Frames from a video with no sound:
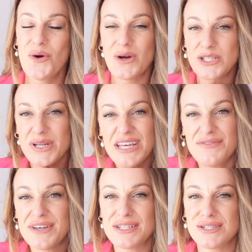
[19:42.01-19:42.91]
which when I
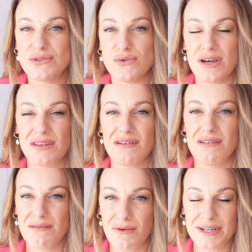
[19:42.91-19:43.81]
first saw, I thought,
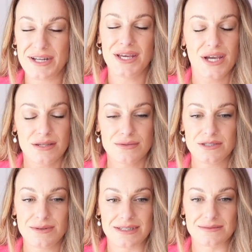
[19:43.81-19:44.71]
what on earth would
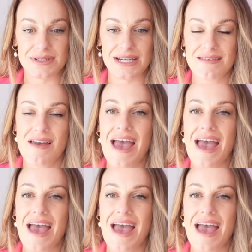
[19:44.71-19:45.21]
you wear them with?